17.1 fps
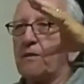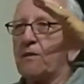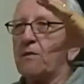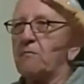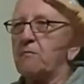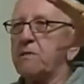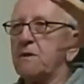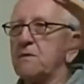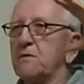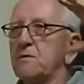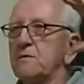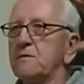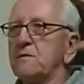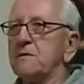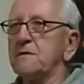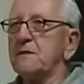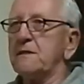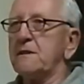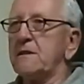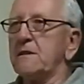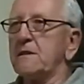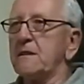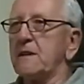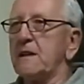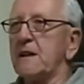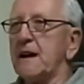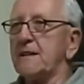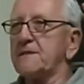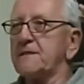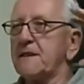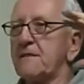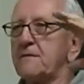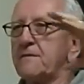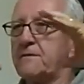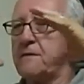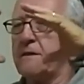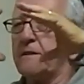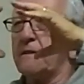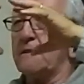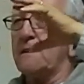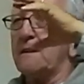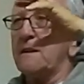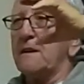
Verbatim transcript: to turn blue, and there was glass out in front,